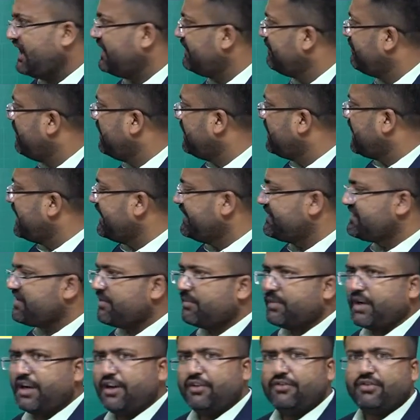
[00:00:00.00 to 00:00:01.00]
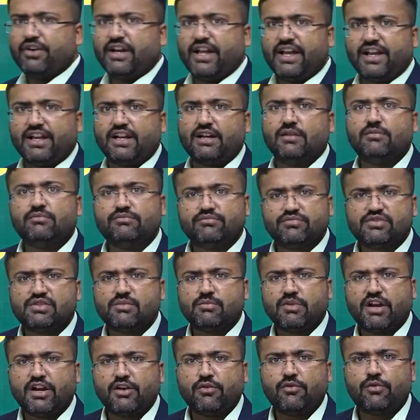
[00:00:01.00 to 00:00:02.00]
and will get some kind of a diagram,
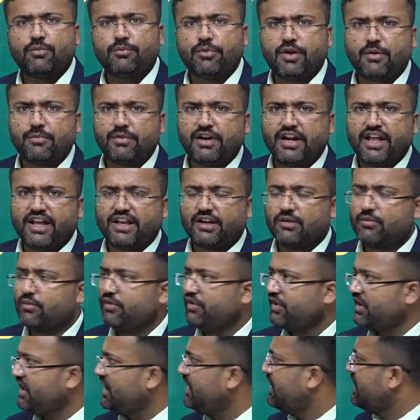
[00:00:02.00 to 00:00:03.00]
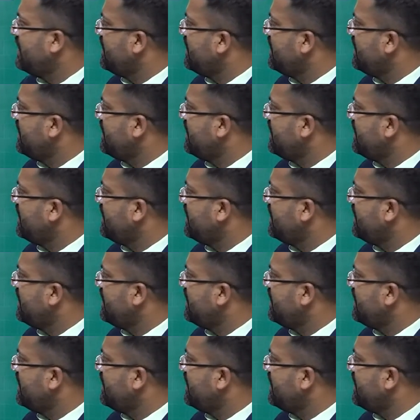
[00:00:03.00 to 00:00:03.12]
some kind of proper diagram over there.